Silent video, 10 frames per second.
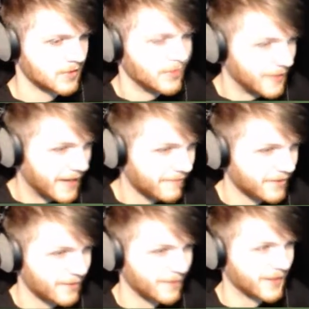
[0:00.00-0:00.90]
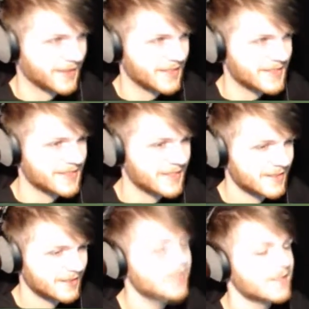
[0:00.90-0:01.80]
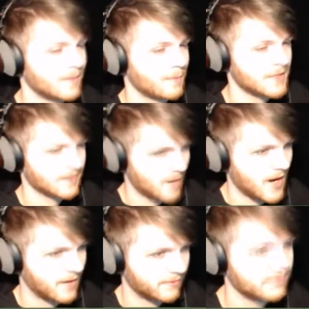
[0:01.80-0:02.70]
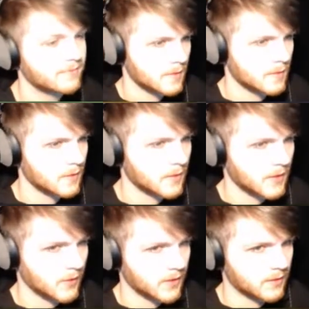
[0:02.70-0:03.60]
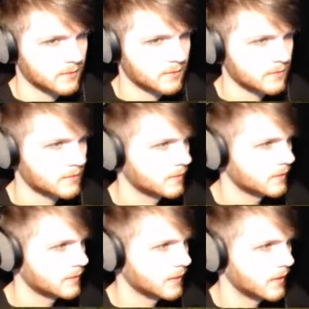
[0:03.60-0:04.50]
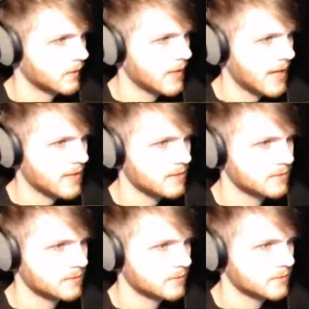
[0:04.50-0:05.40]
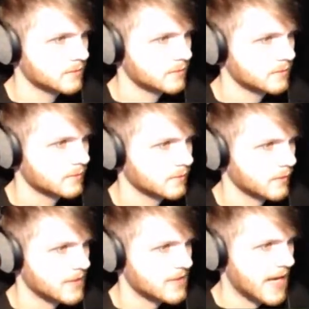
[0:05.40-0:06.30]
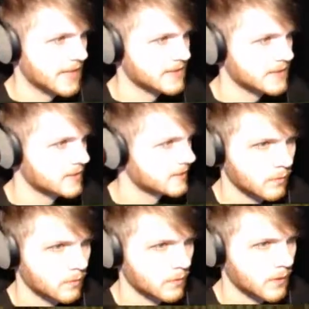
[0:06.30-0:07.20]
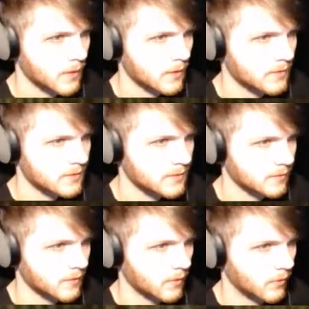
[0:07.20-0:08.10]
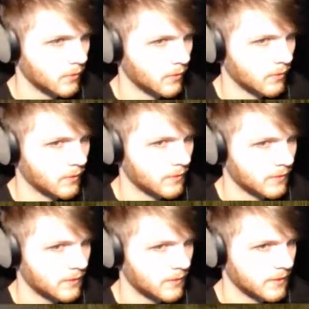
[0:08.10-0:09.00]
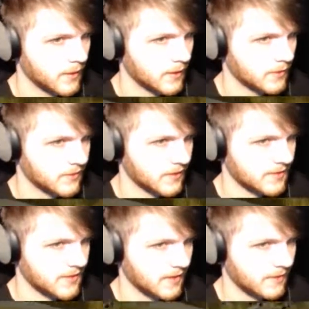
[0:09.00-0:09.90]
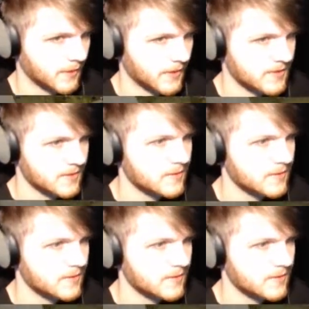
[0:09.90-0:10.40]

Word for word: go after the monkeys. You're just gonna piss them off. Okie dokie. All that. What's next? What else is around? Oh, that looks like a scary place.